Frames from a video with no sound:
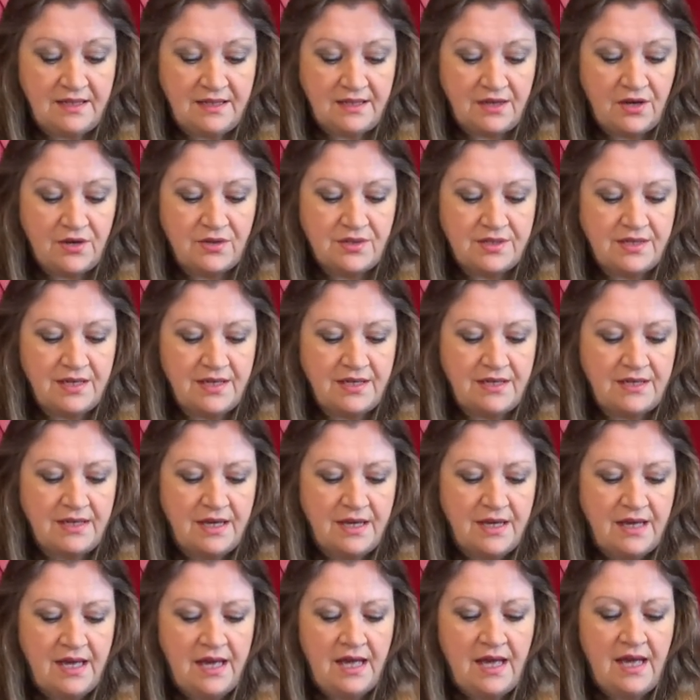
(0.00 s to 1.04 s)
cosy,
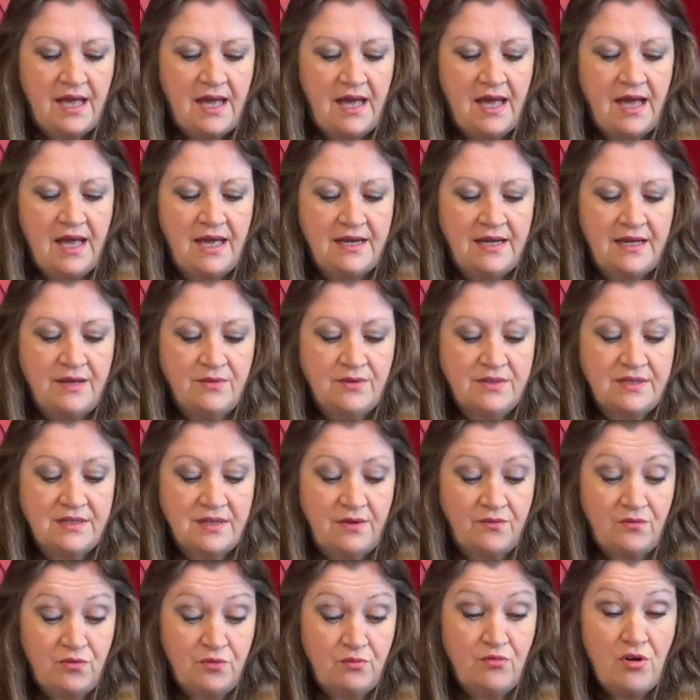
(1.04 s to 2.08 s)
and it was
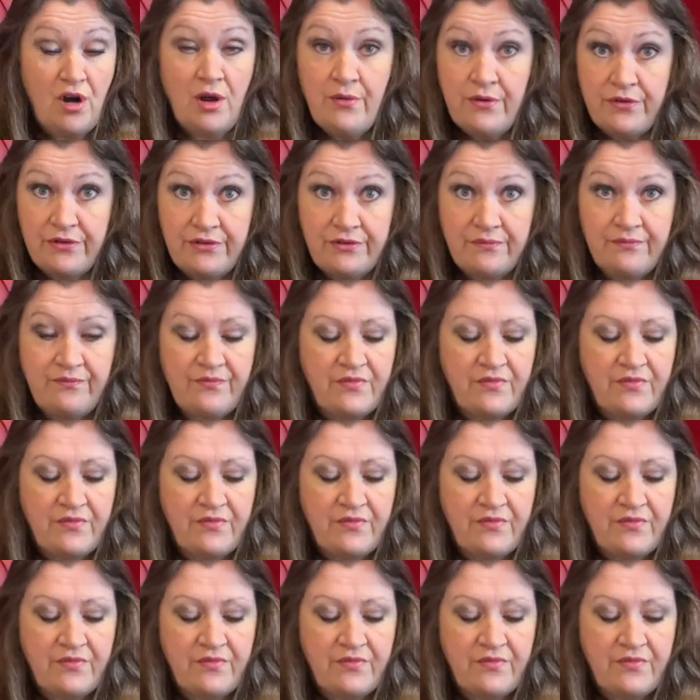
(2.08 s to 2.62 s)
sent from Rowan.